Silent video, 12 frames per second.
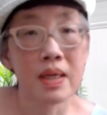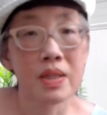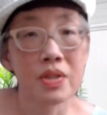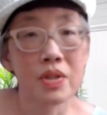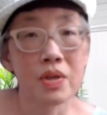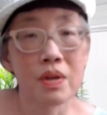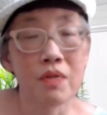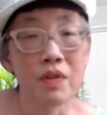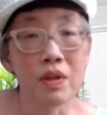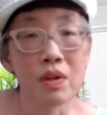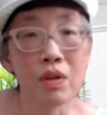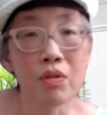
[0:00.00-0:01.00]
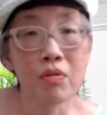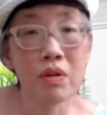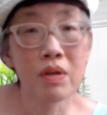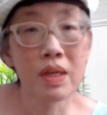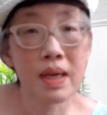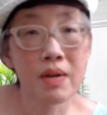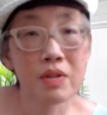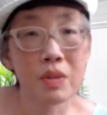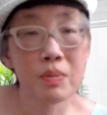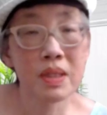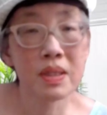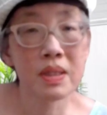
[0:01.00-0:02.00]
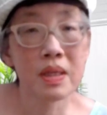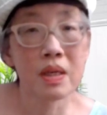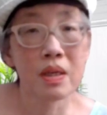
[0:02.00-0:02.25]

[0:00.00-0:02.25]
So if you look through your announcements,